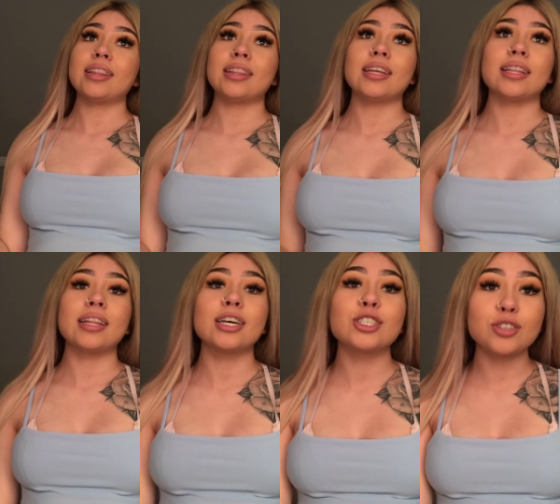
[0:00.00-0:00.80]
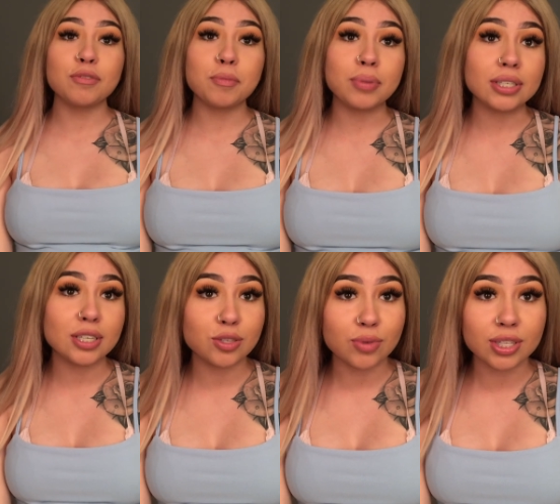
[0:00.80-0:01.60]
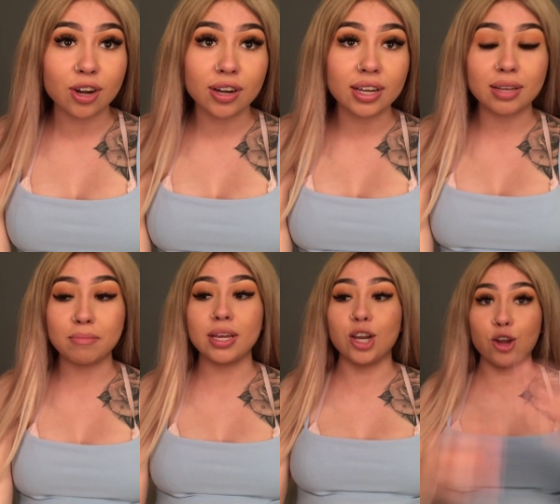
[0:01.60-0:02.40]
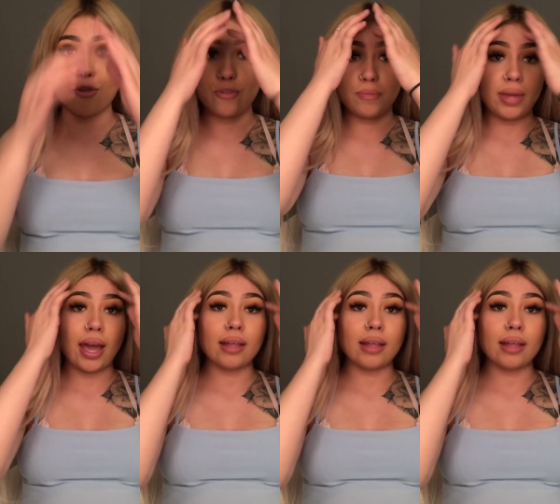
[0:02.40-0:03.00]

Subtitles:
the Luxury for Princess ones are gonna be a no for me.